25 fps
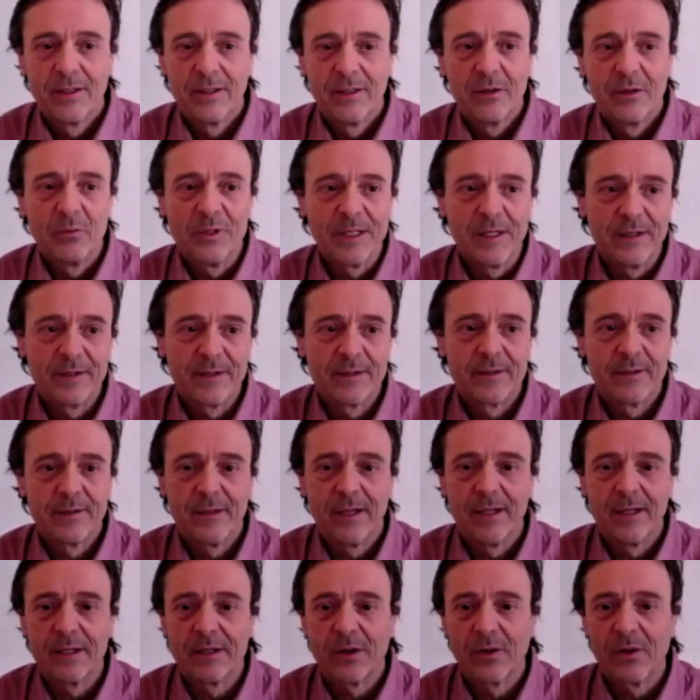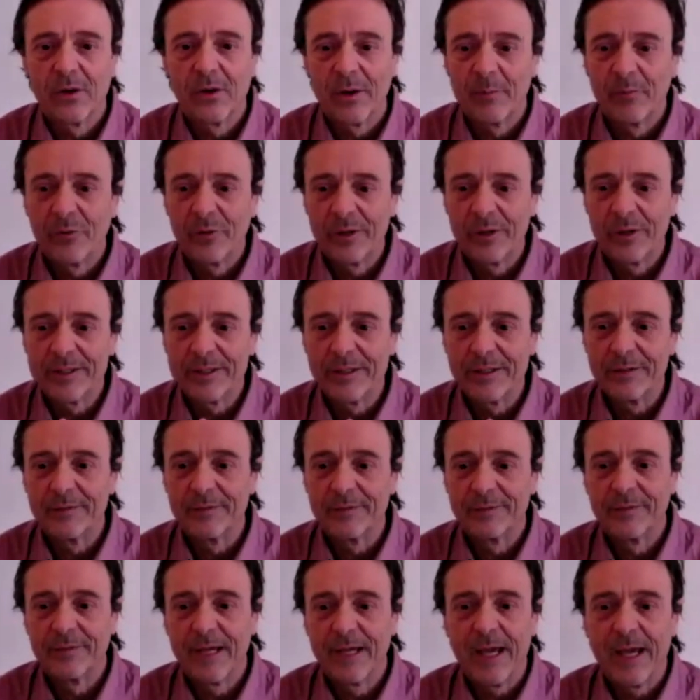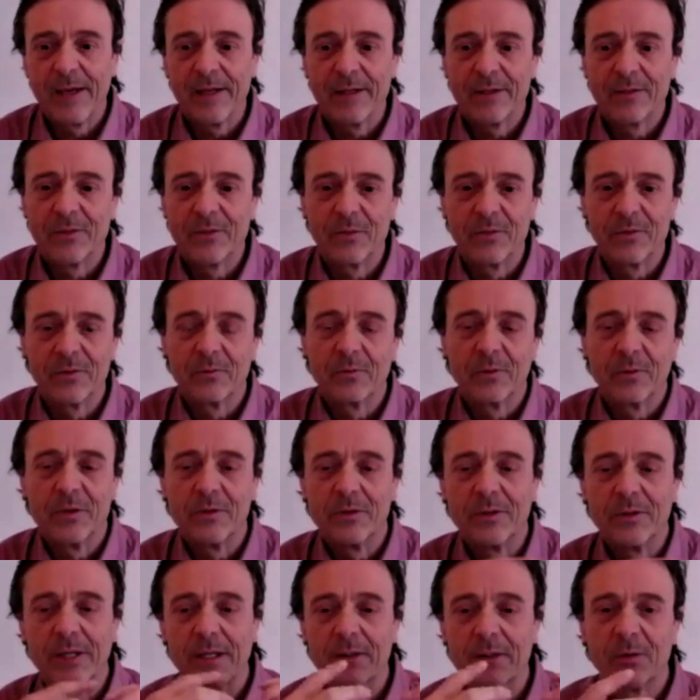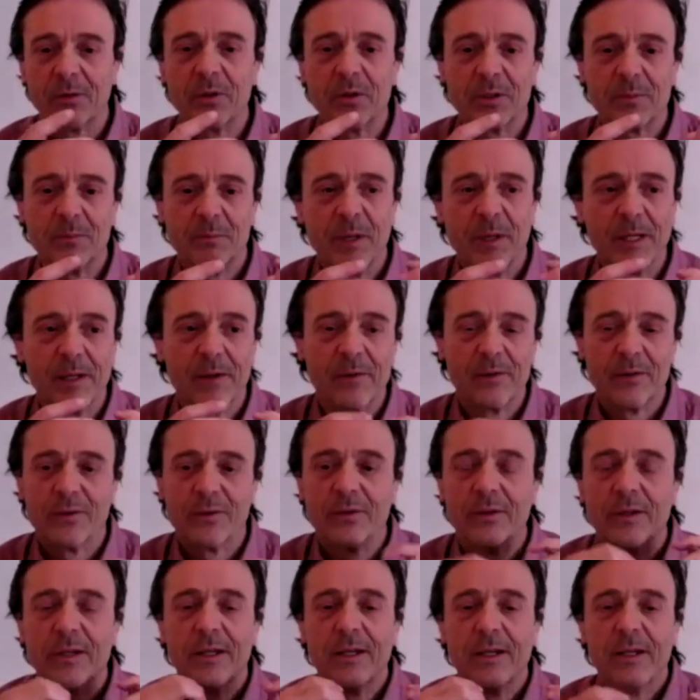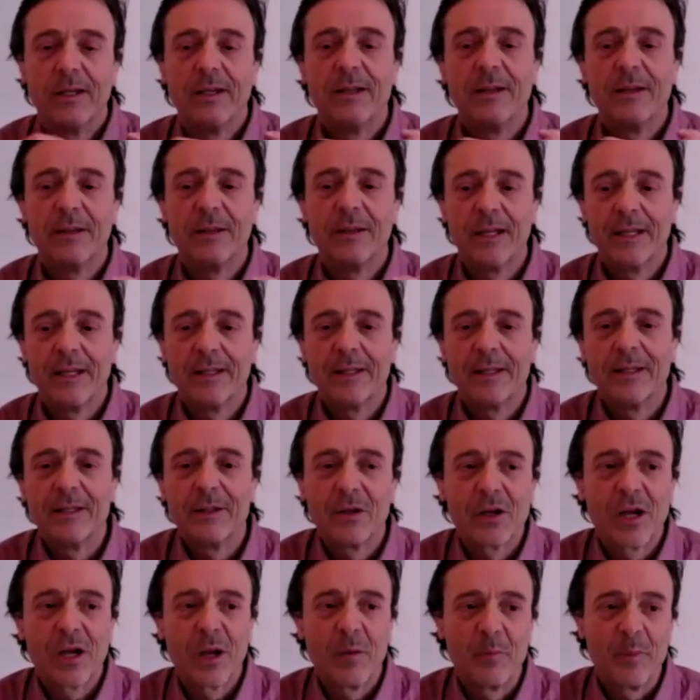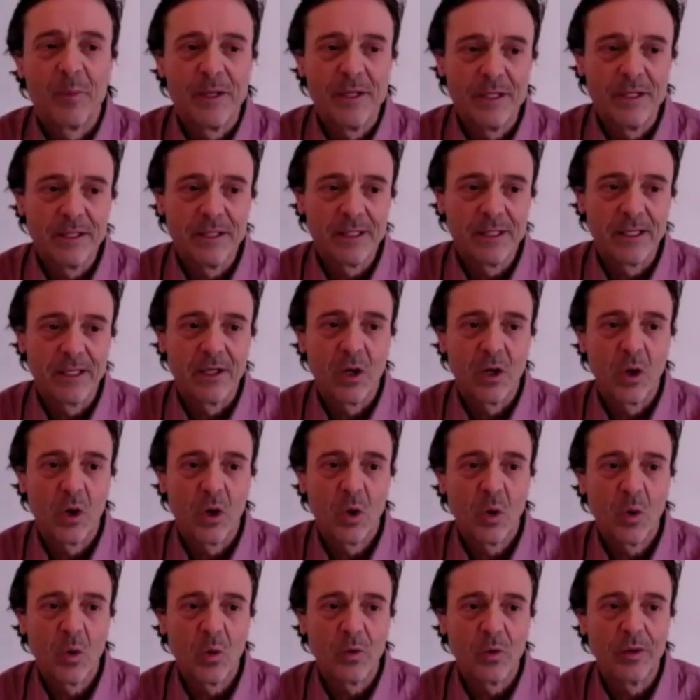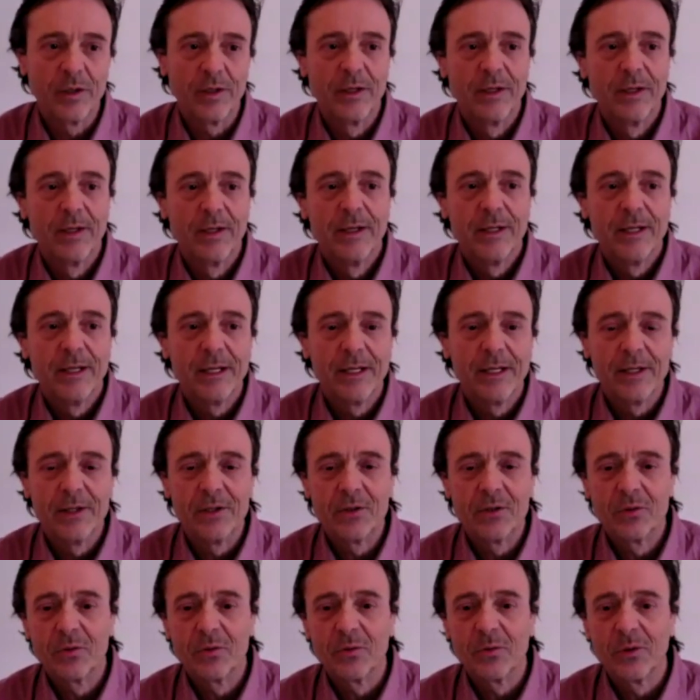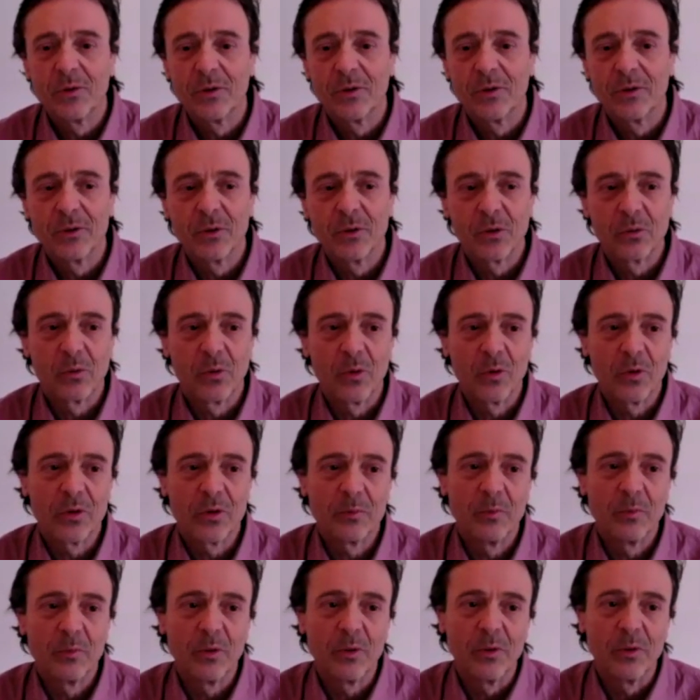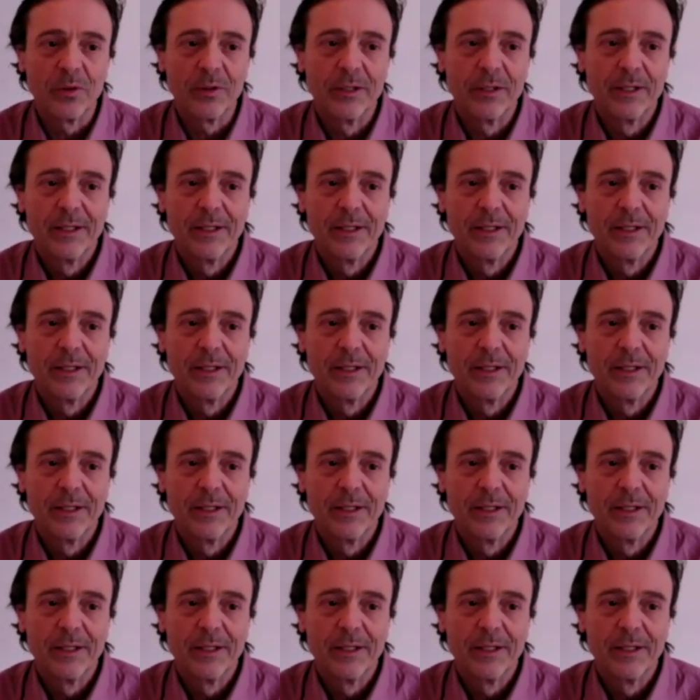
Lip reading: resilience, and collaborative attitude. When you get those pillars, then the company can hone into the growth mode.